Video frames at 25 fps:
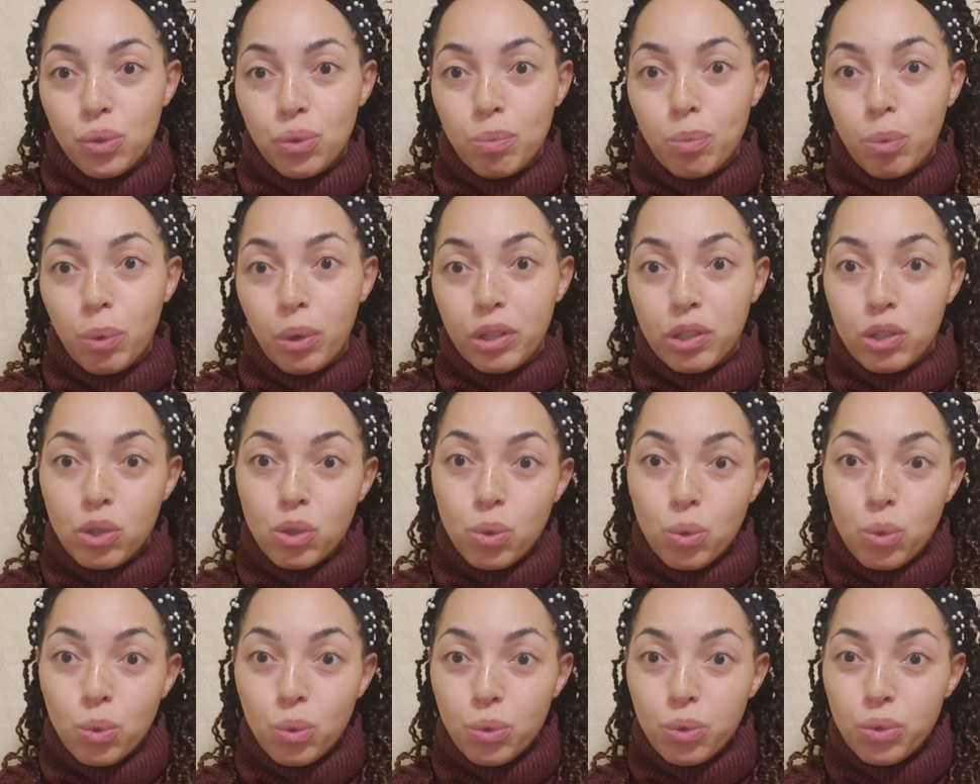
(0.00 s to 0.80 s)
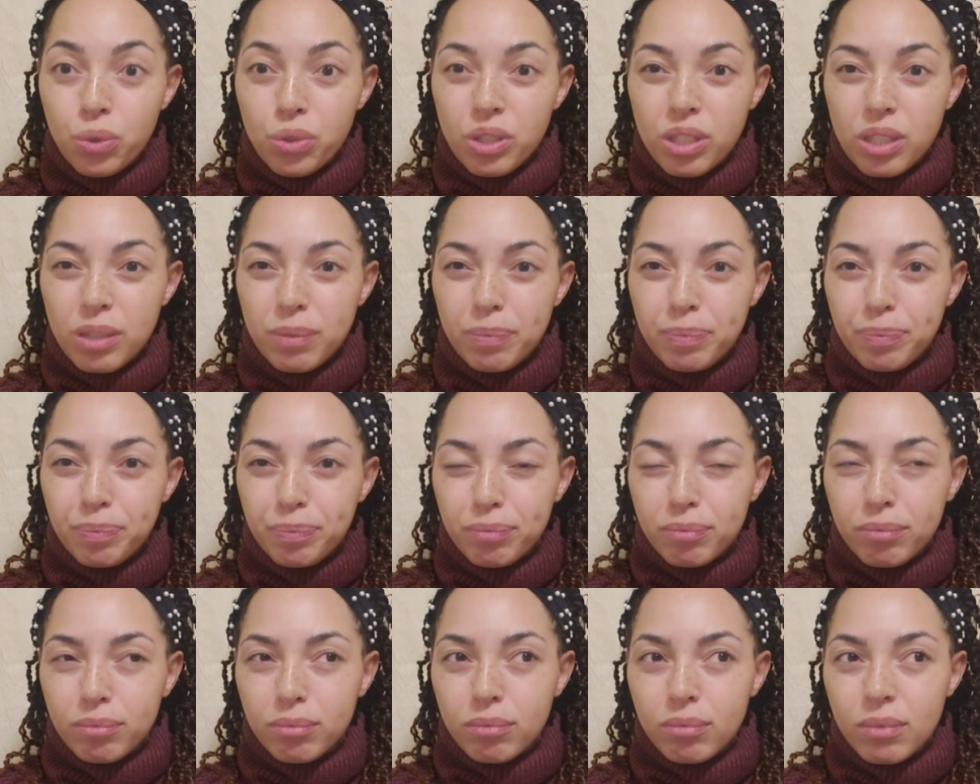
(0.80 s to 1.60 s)
more schools.
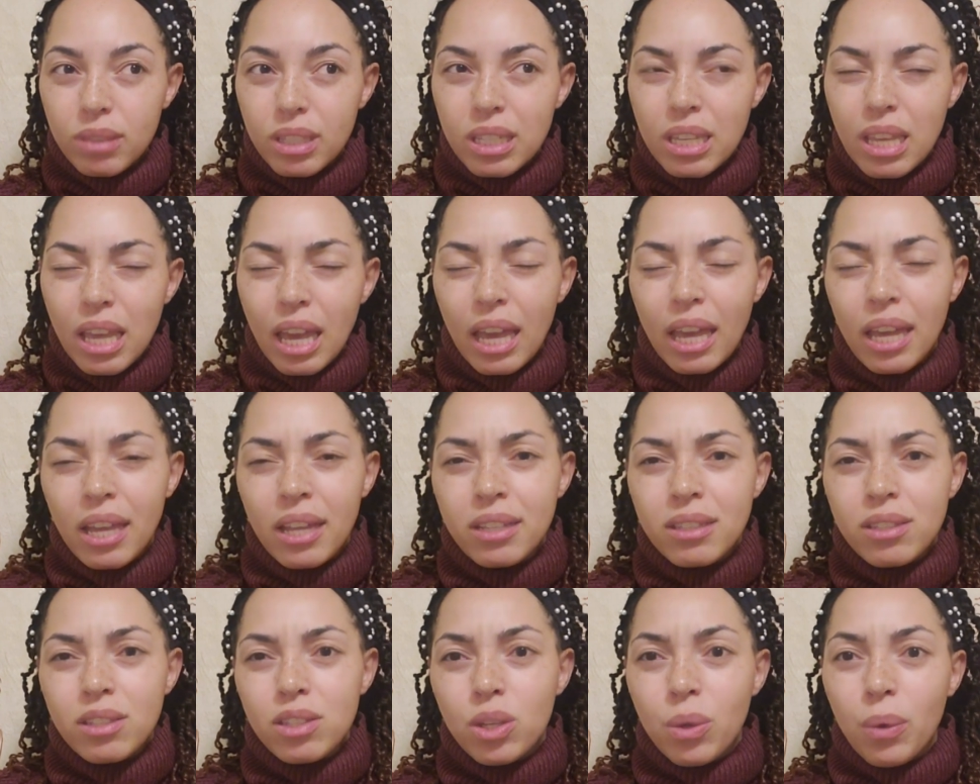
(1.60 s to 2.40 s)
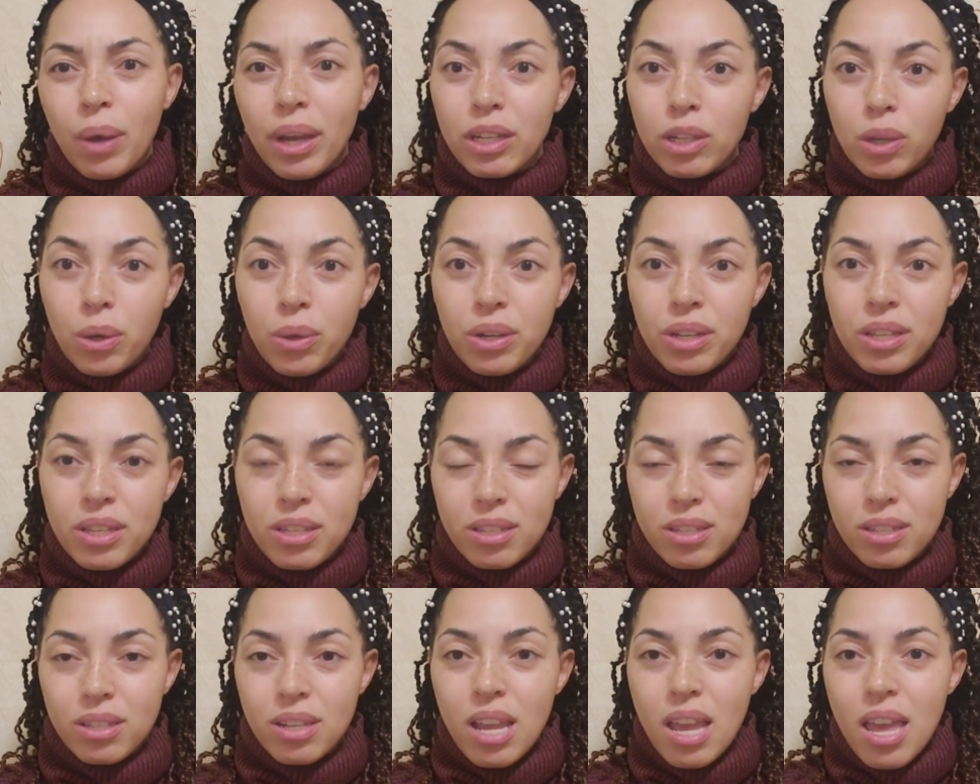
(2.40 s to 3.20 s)
And so I
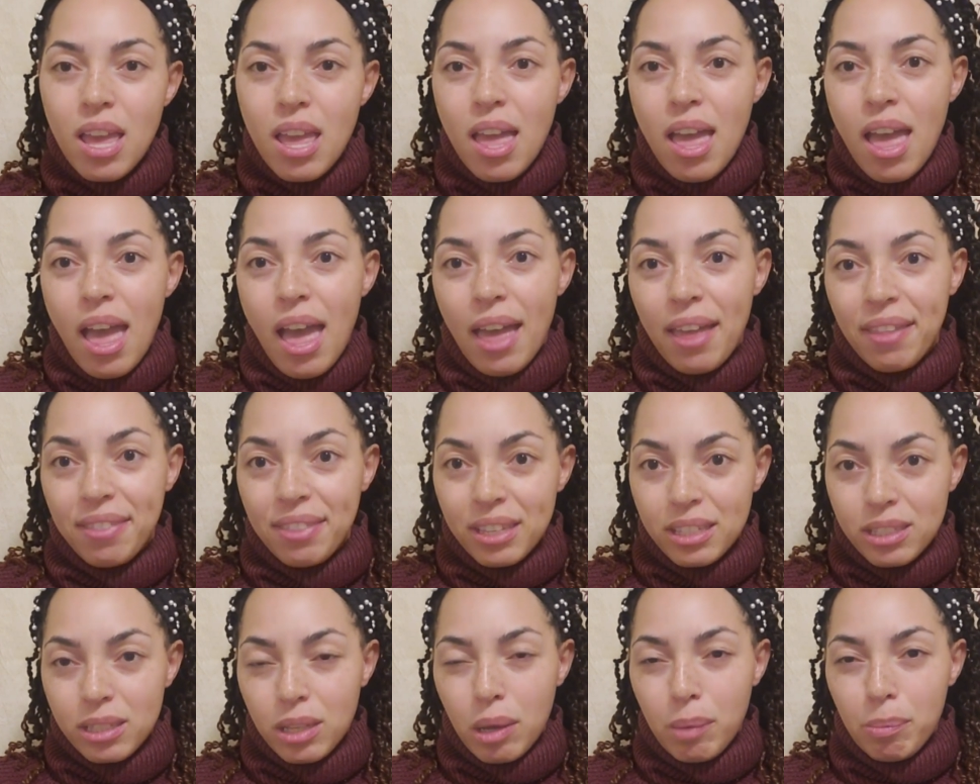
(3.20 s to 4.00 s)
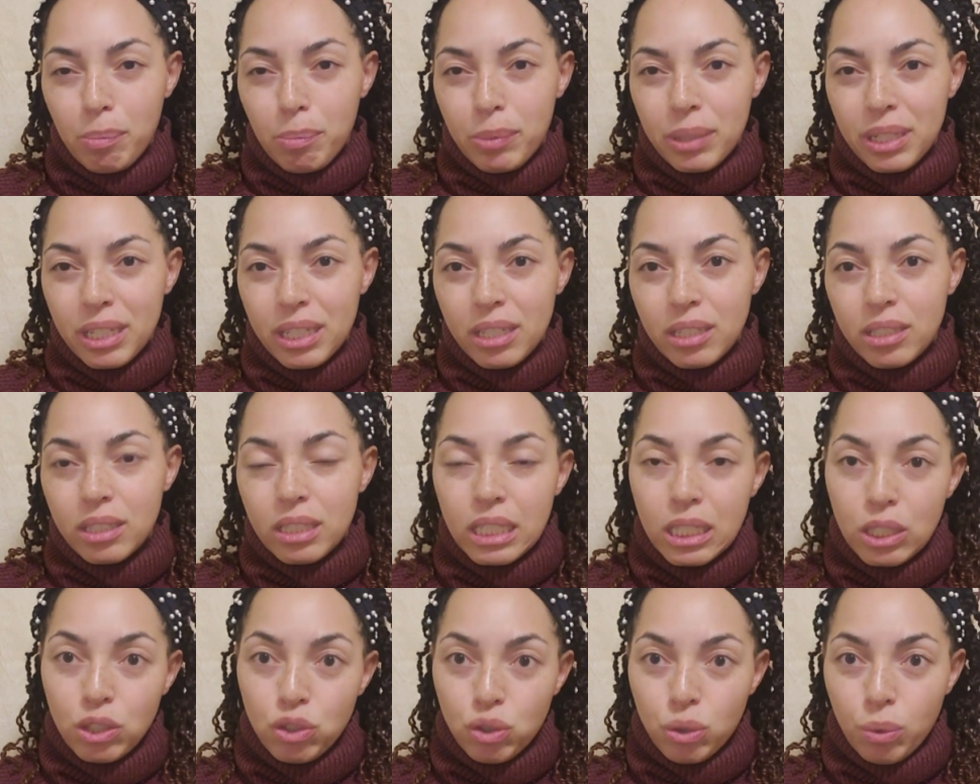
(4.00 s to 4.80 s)
noticed at this company,
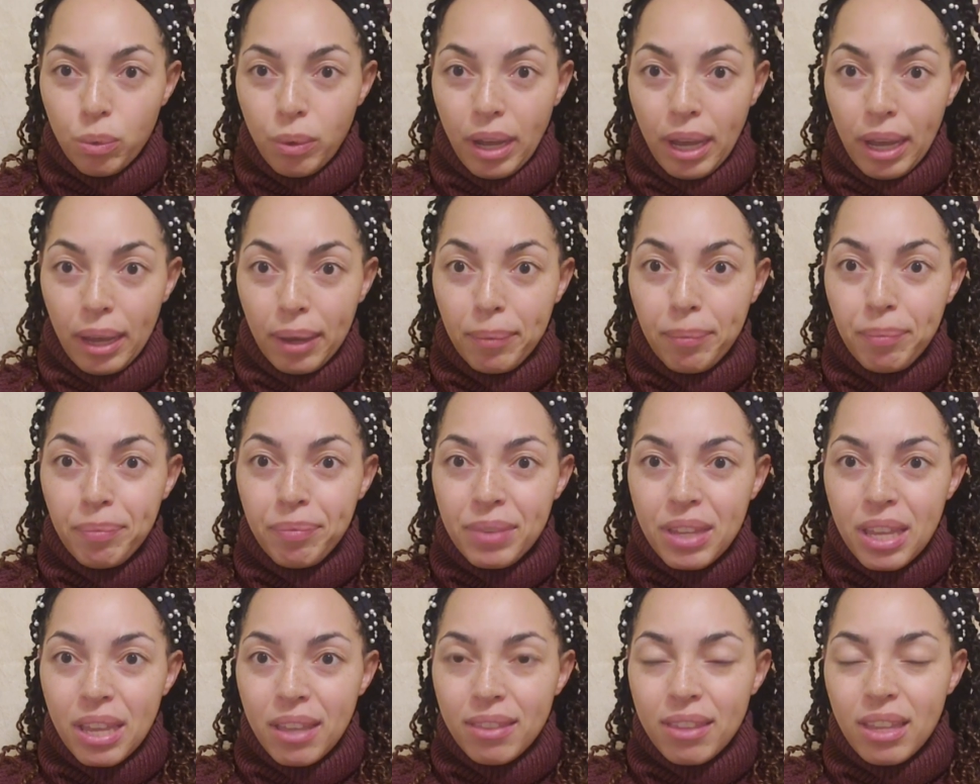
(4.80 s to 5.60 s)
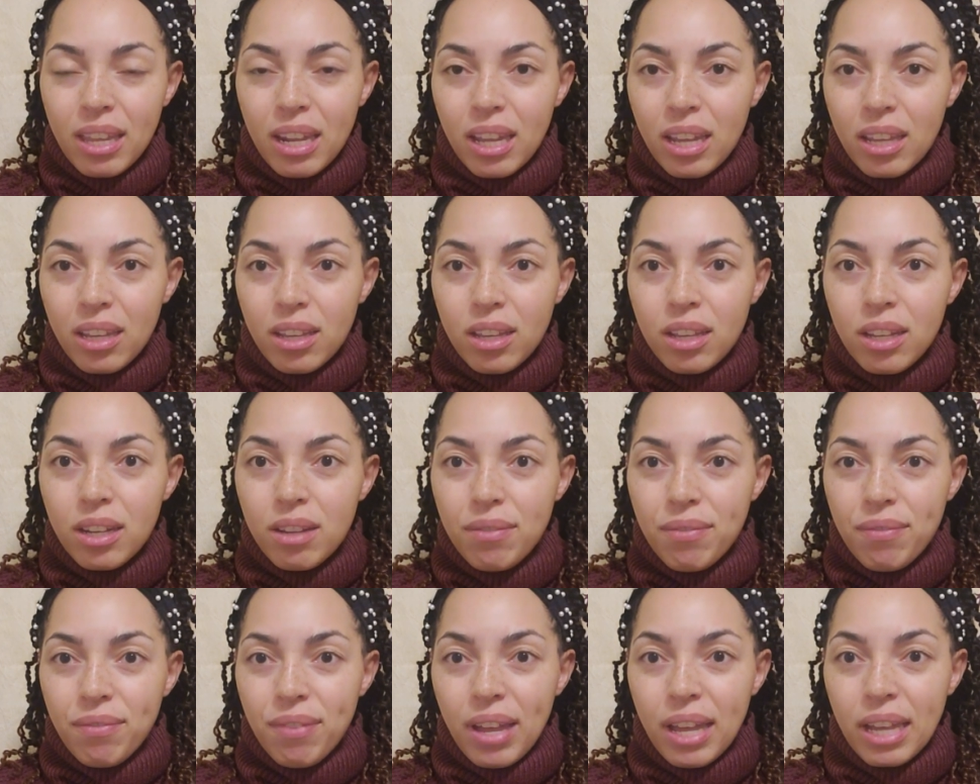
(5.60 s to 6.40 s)
Teach Away, that I
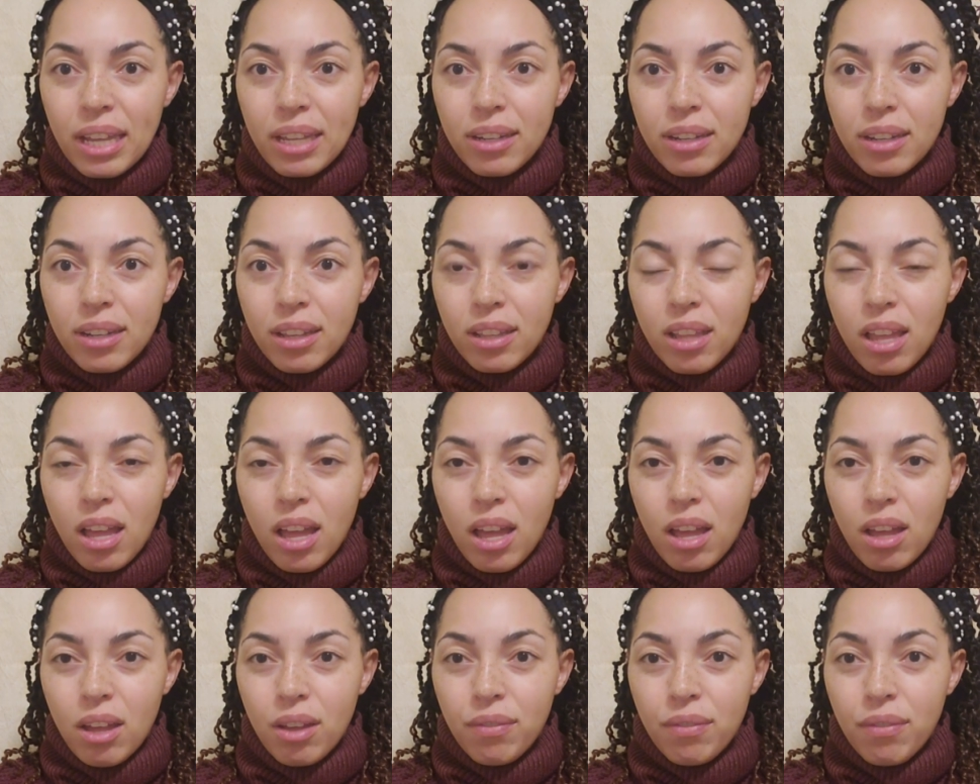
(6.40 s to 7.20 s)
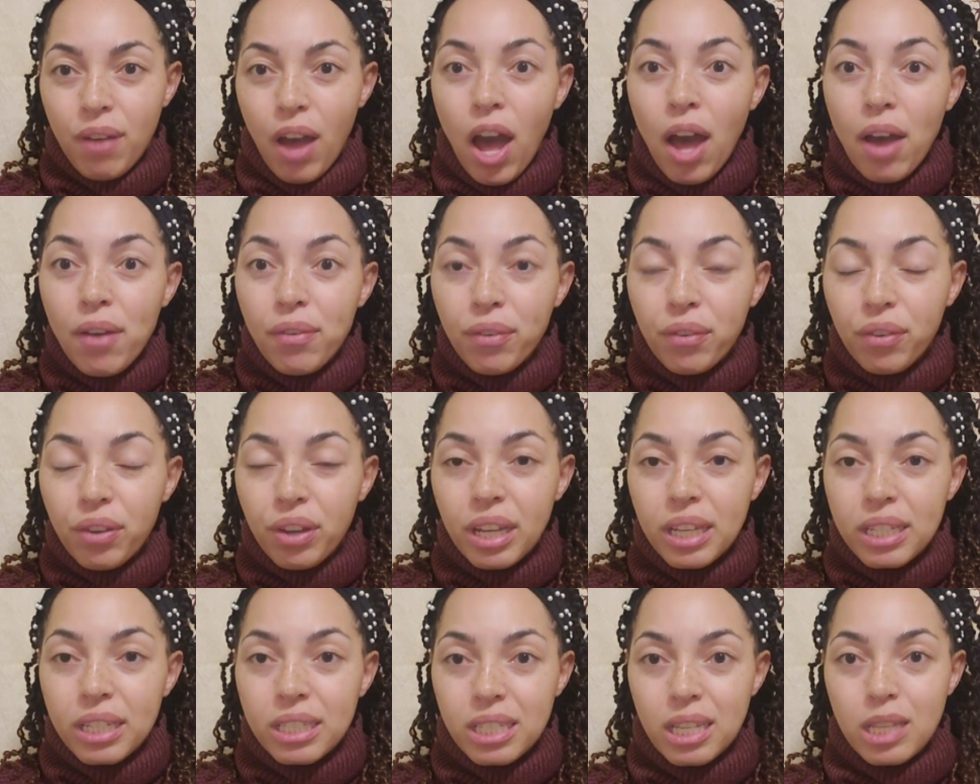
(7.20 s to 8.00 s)
couldn't find a lot of
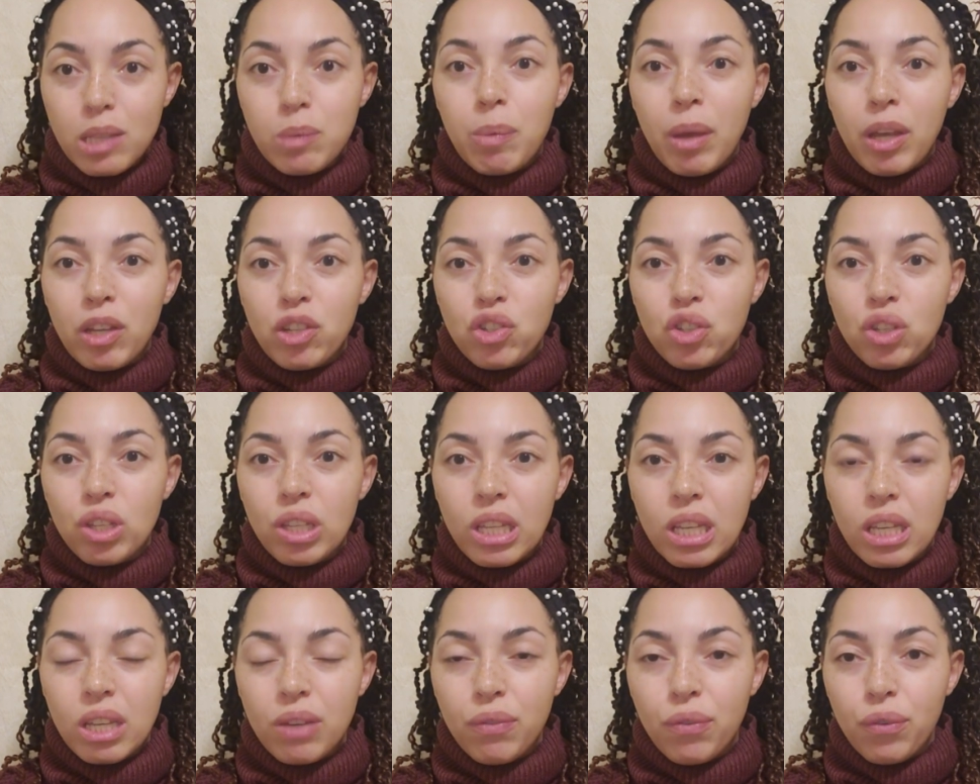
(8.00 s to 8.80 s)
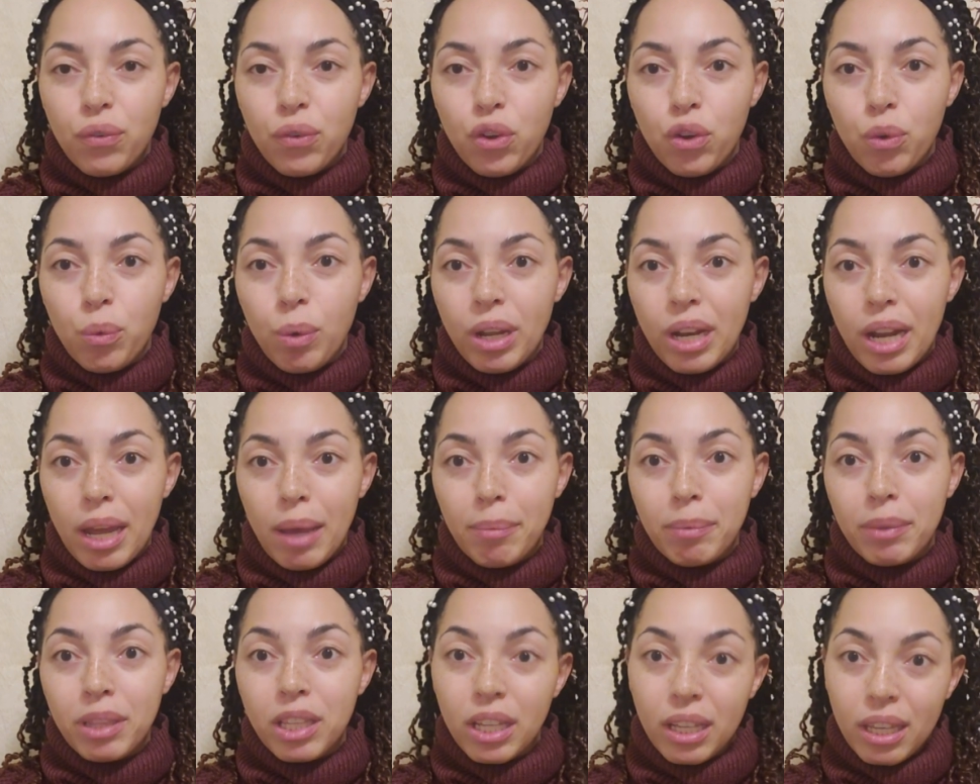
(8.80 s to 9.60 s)
offerings, especially for what
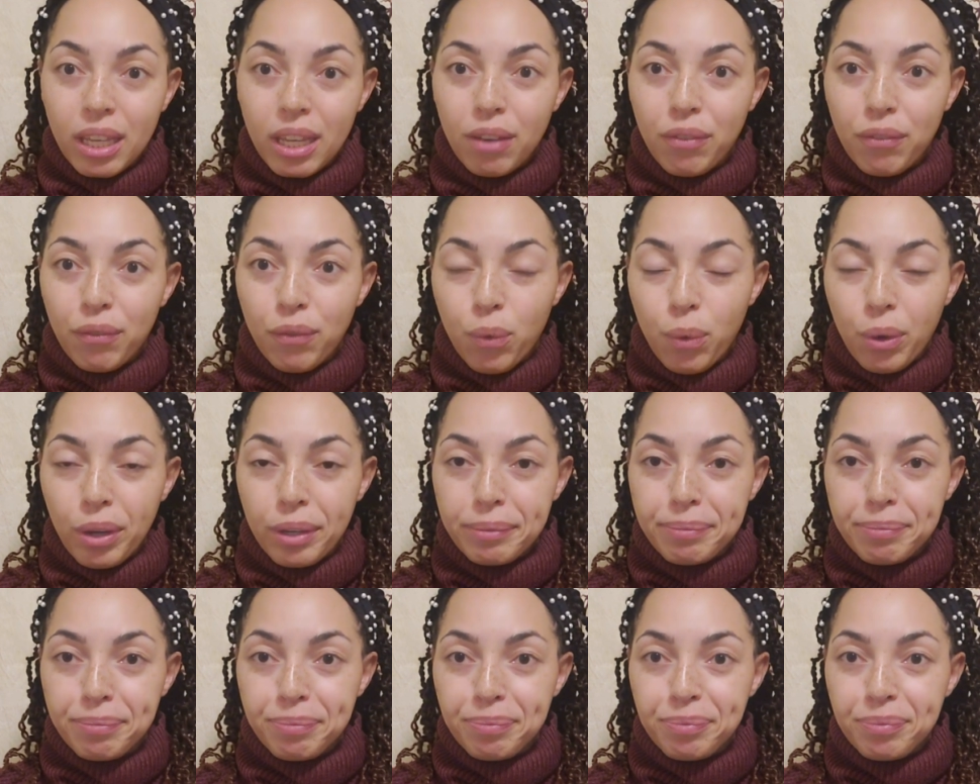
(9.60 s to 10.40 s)
I'm looking for.